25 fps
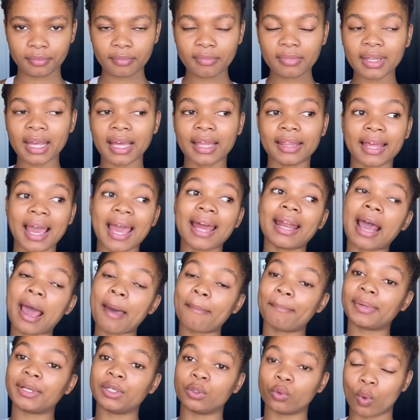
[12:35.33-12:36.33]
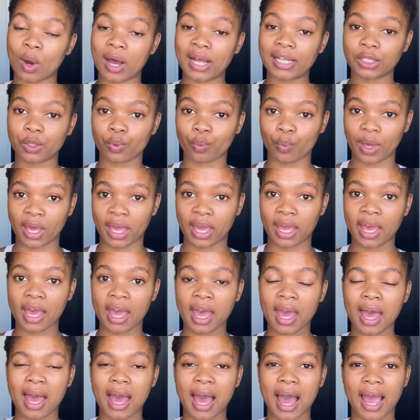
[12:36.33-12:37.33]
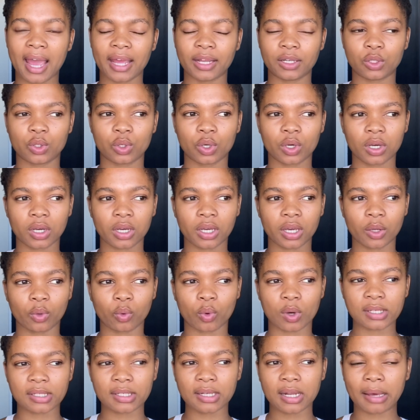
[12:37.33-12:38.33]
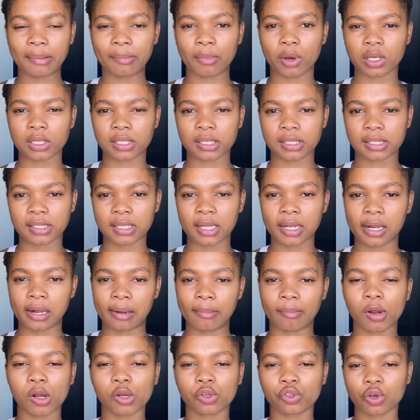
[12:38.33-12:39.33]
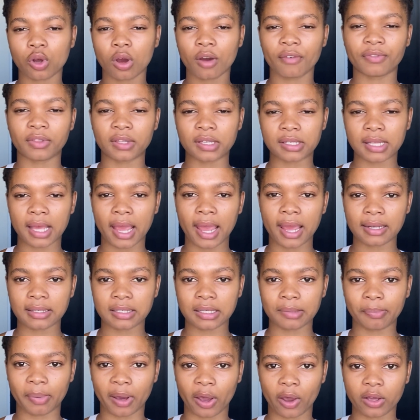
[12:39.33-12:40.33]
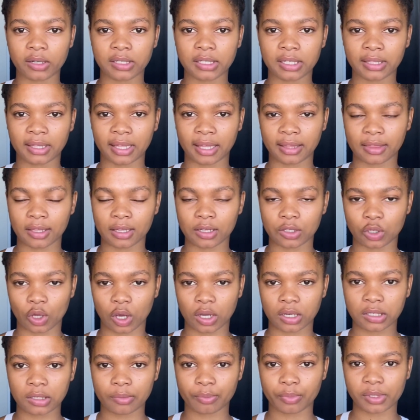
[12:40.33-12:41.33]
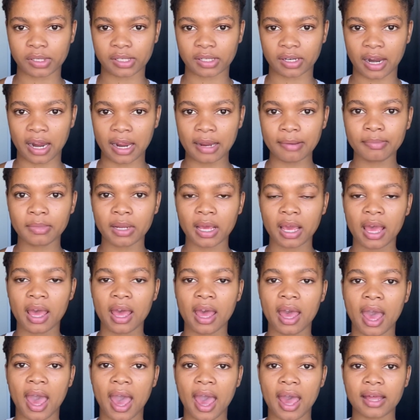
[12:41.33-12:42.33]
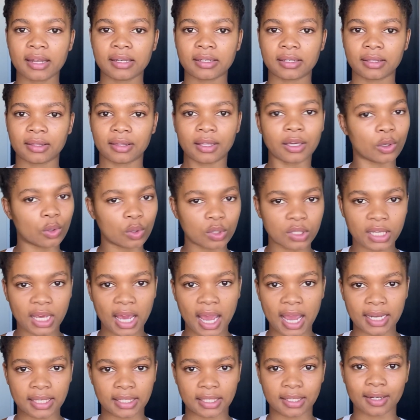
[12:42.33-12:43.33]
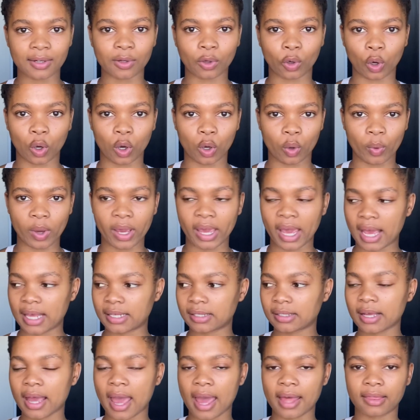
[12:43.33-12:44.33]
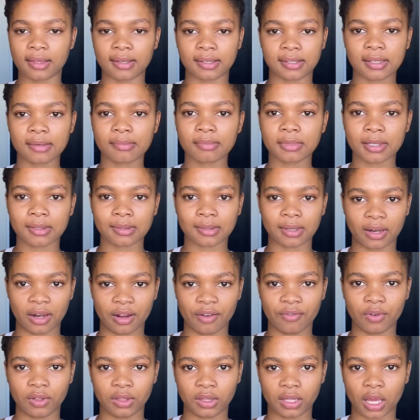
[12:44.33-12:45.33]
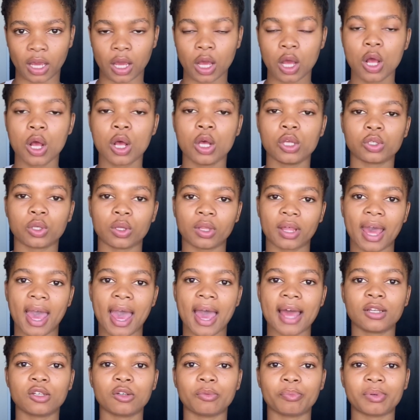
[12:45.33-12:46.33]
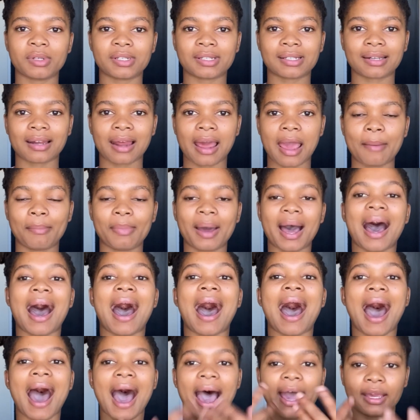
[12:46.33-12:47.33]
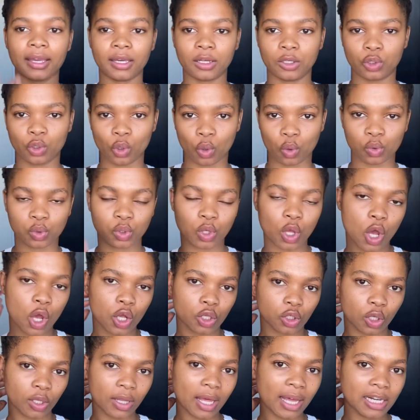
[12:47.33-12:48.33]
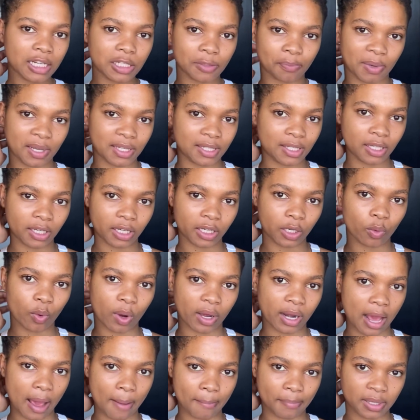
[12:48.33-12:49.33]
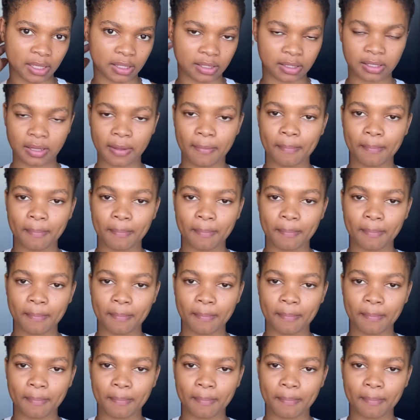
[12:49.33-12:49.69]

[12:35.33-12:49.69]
That happened once where I took, it wasn't amoxicillin, I'm not sure of this antibiotic that the doctor prescribed, and the UTI didn't go away. I still had the symptoms and everything, so they had to prescribe a higher dose. So that is basically what happens.